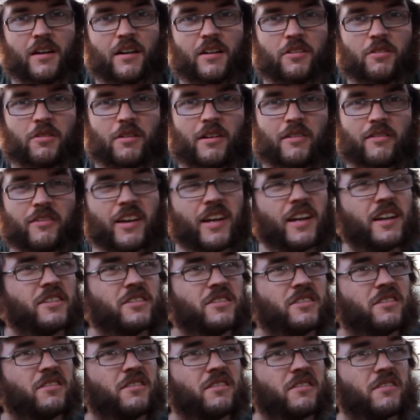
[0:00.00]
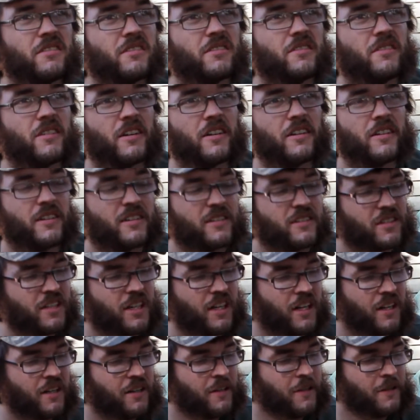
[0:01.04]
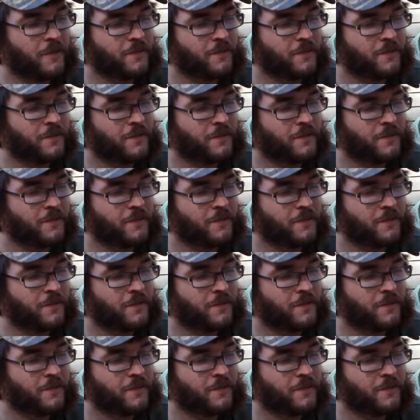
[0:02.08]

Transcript: 12 gauge 2 3/4 inch gun.